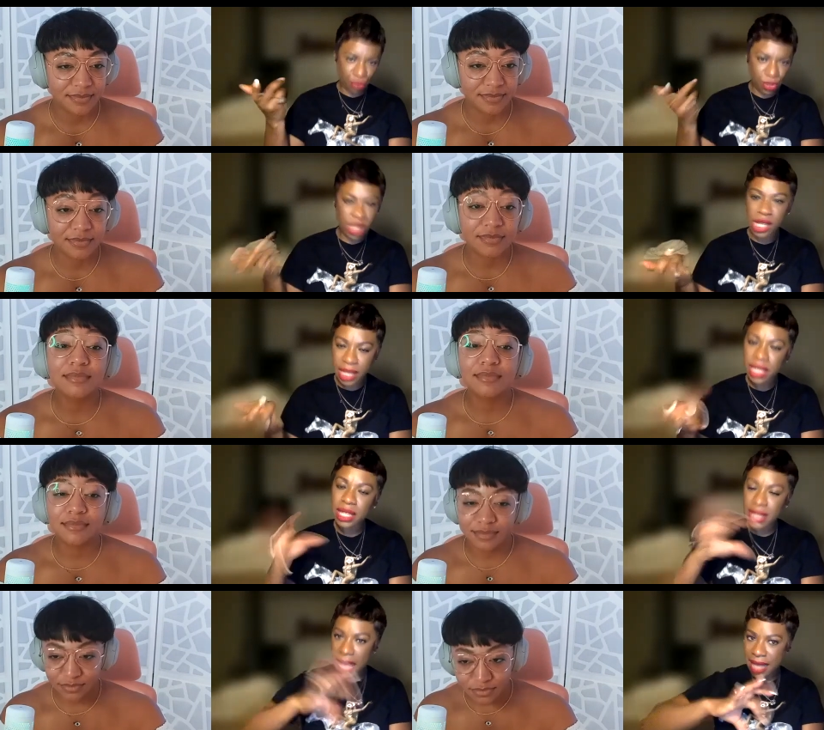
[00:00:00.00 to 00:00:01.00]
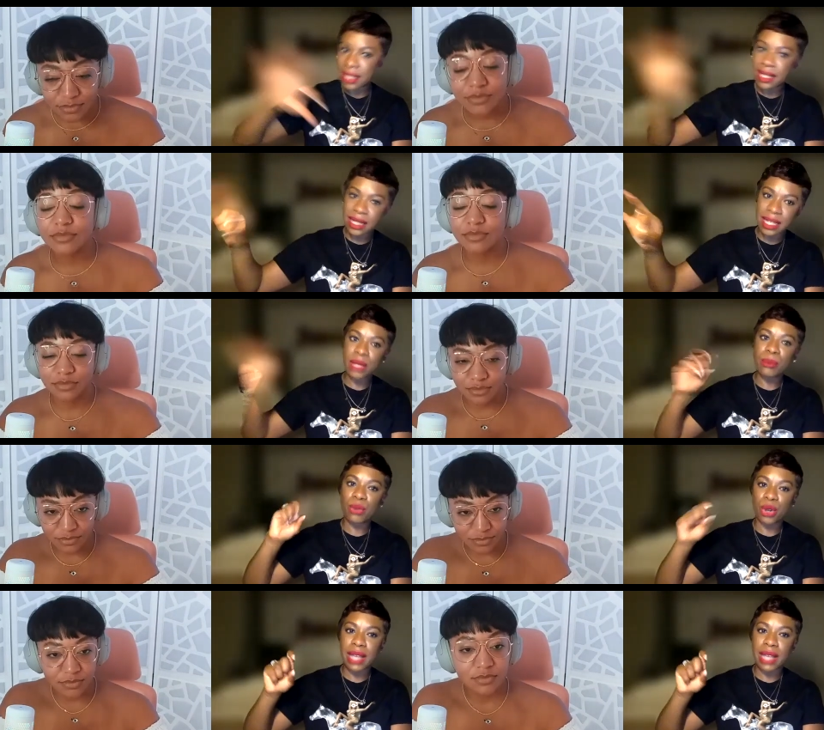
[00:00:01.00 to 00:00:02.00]
Speaker 1: ridiculous mm-hmm. as the mm-hmm. season
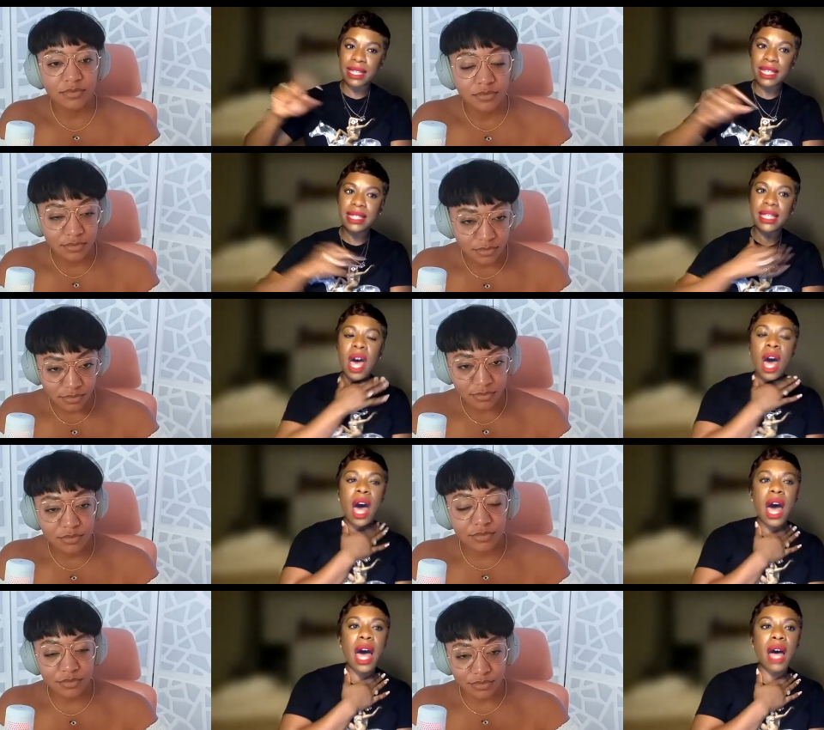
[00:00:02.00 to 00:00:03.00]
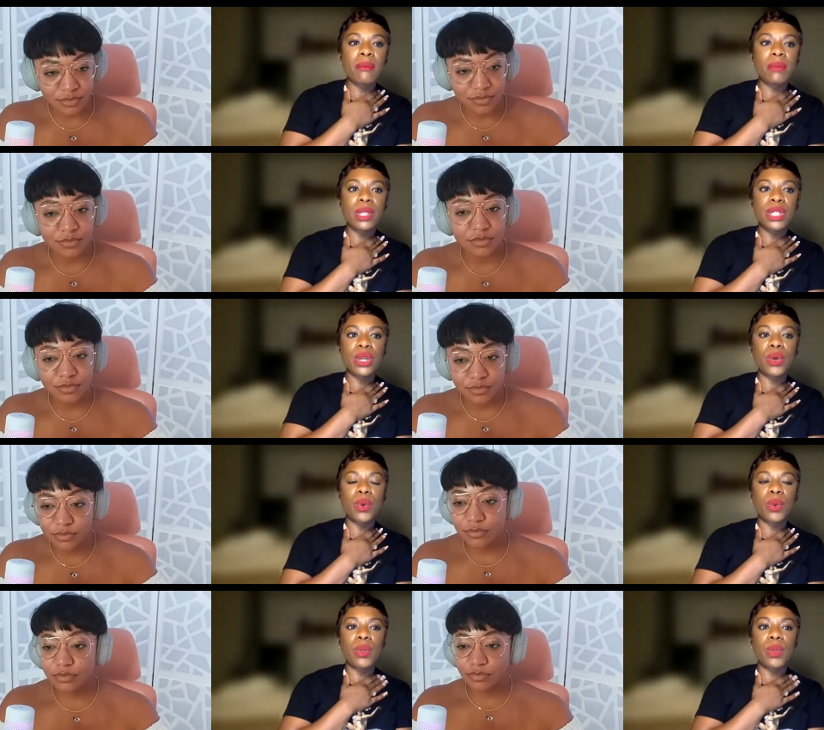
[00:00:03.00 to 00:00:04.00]
progresses mm-hmm. um
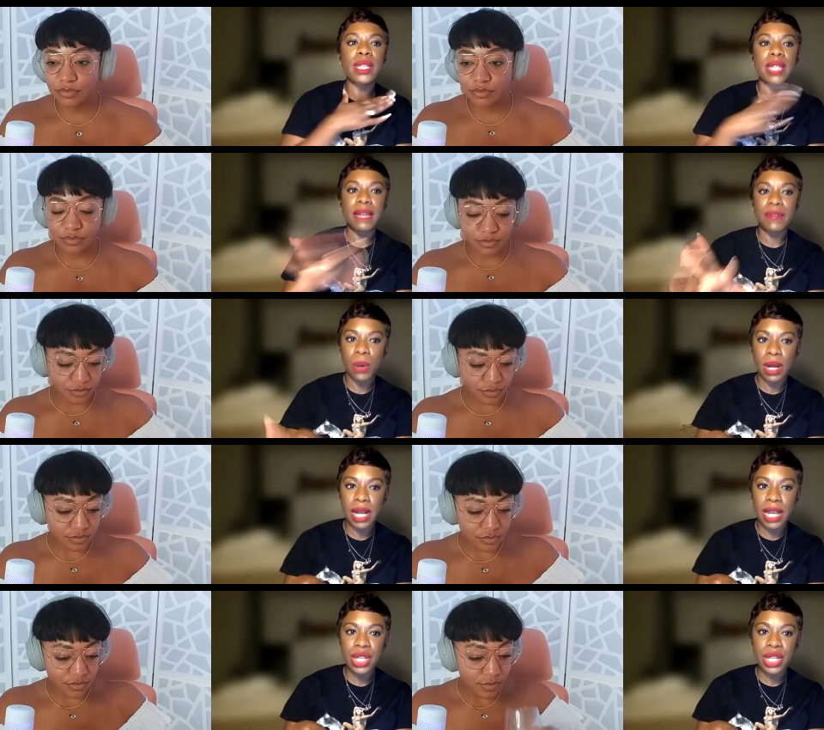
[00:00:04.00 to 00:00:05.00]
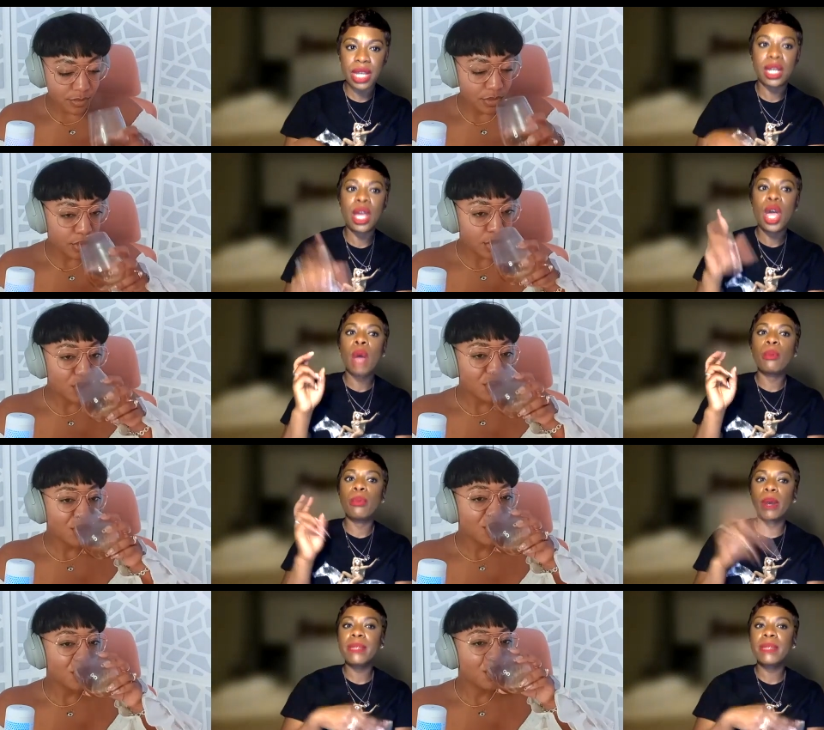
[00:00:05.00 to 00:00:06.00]
so the day of the coronation
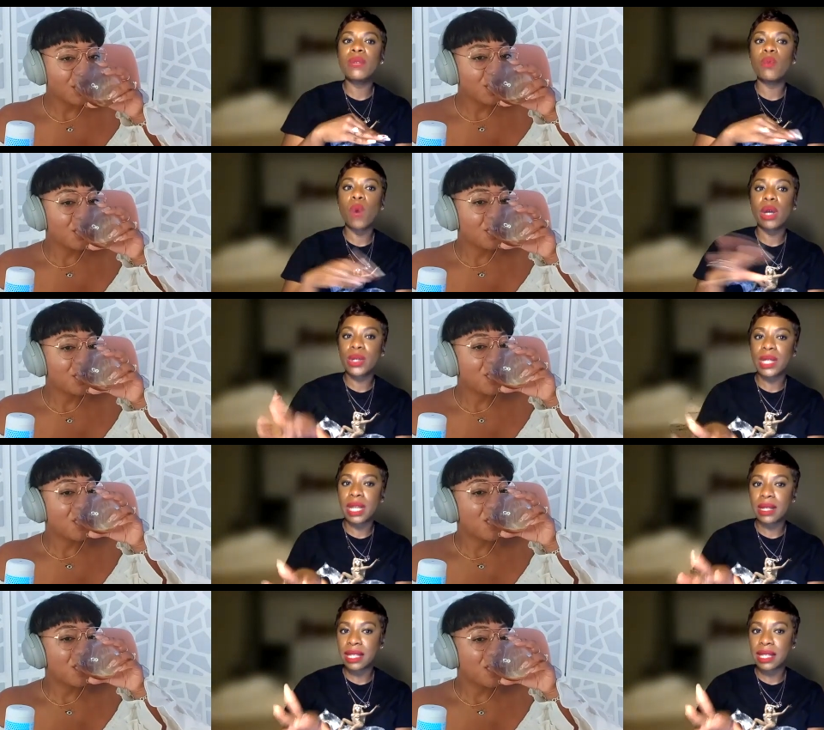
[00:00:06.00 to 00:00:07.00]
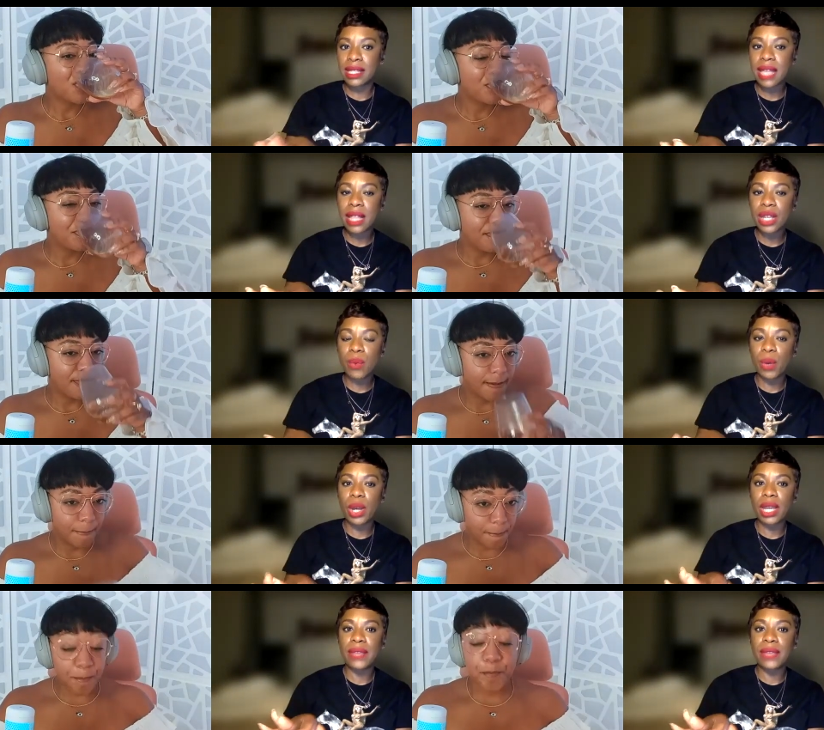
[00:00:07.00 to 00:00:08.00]
Brimsley wanders down to the cellar where
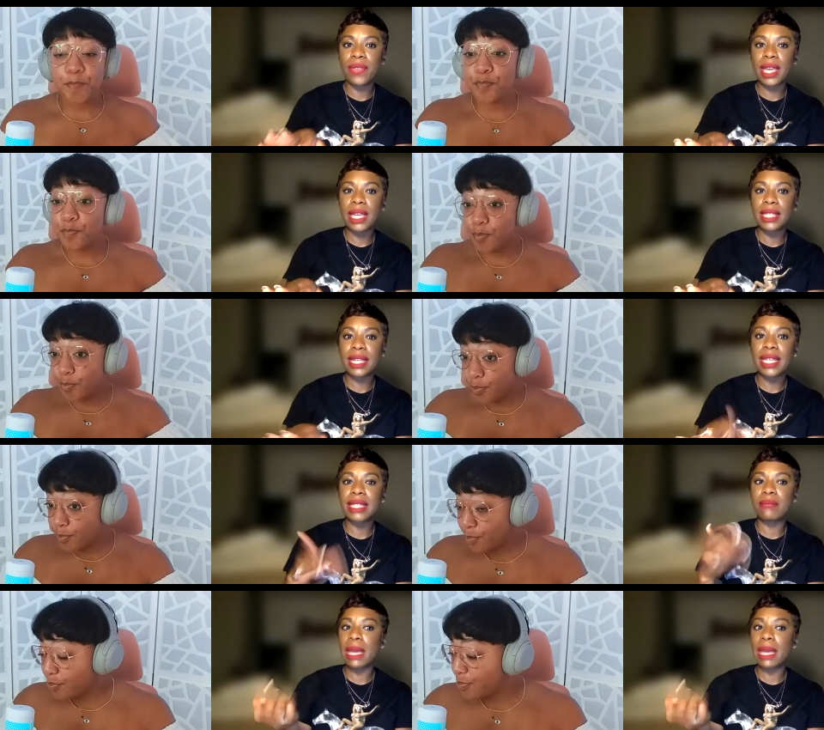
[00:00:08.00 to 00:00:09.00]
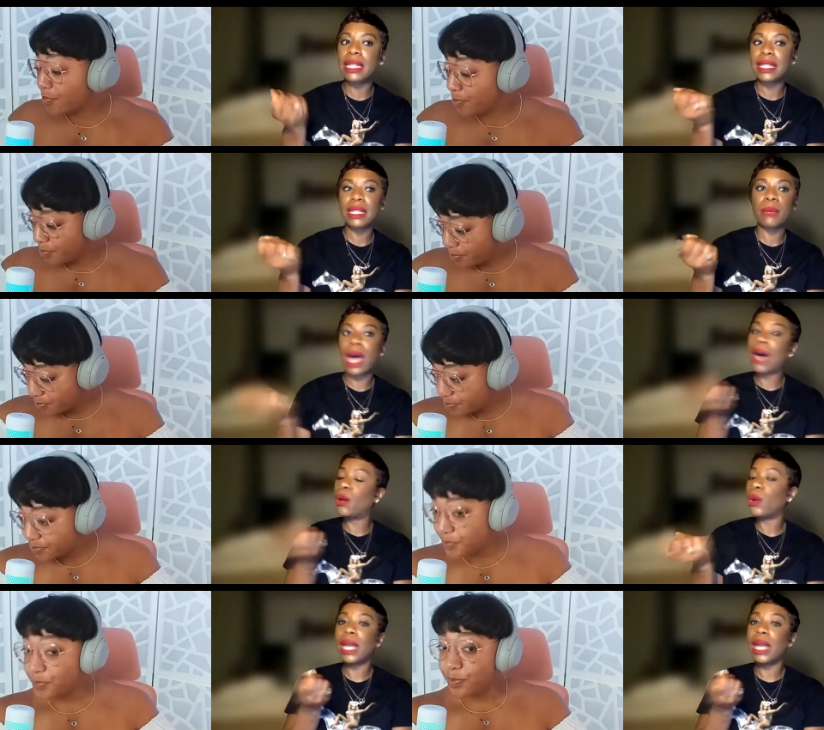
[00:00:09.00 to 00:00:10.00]
he thinks his man is stepping out
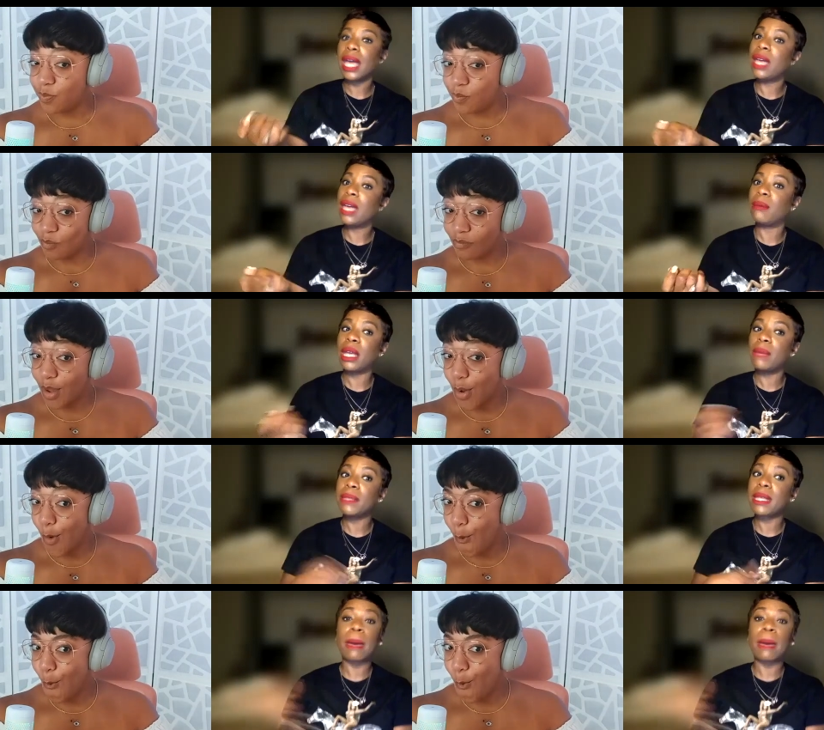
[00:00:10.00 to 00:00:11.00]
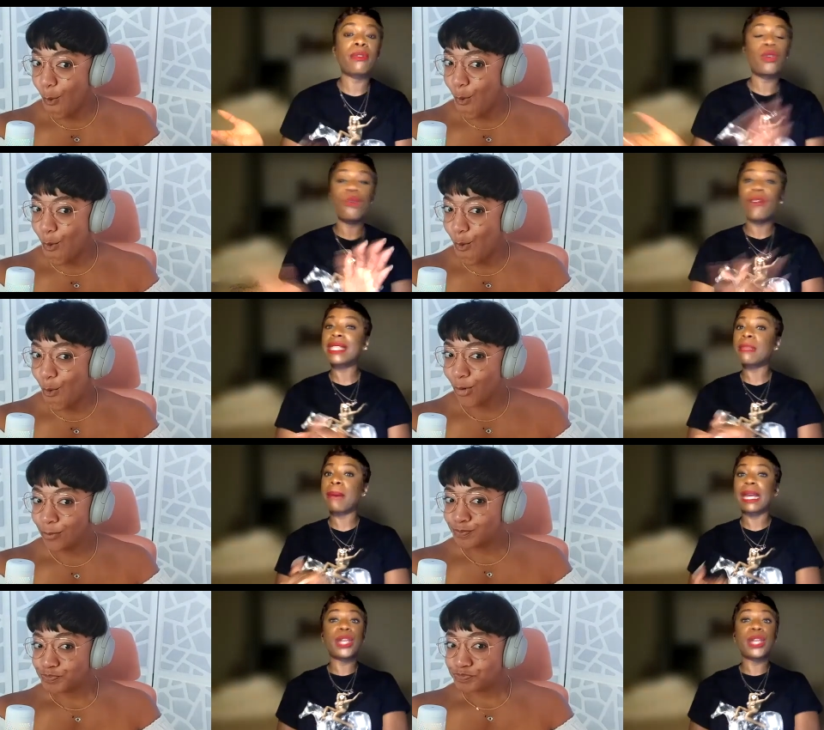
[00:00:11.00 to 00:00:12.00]
on him, and he was like, "Baby, somebody
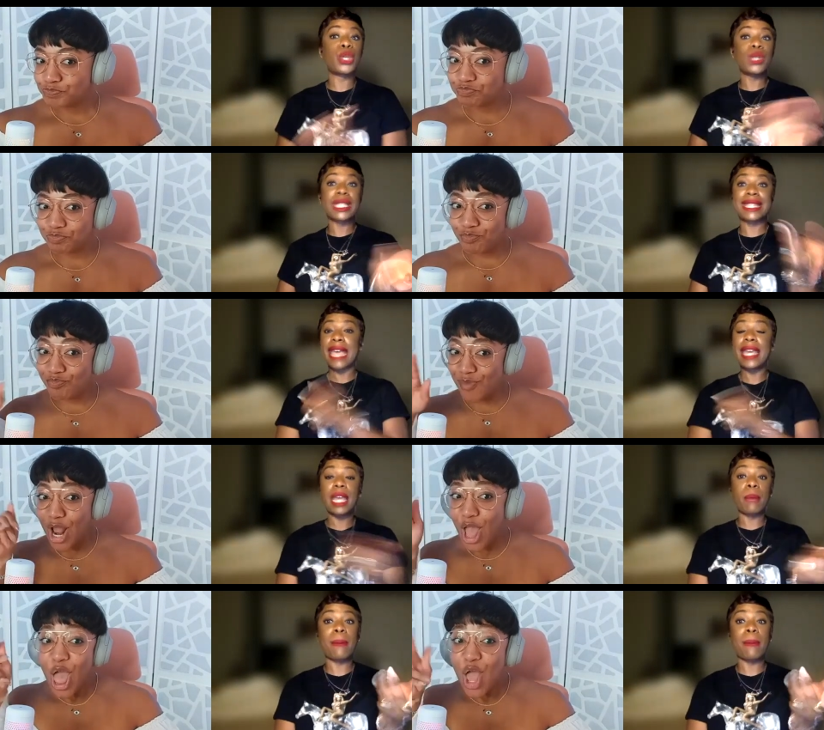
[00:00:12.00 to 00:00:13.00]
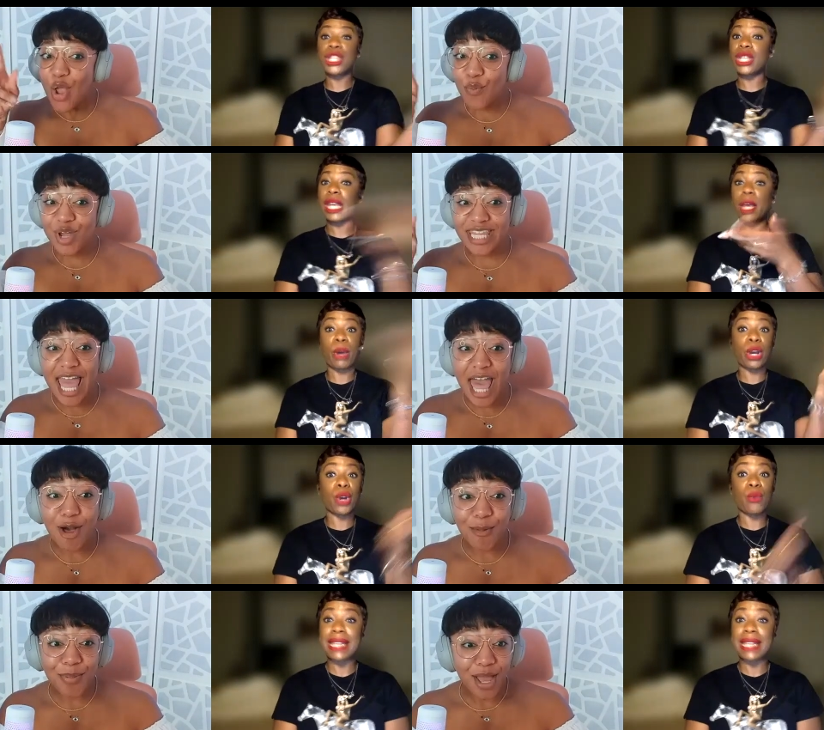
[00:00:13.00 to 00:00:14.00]
else. You can stay there, but make sure with the help the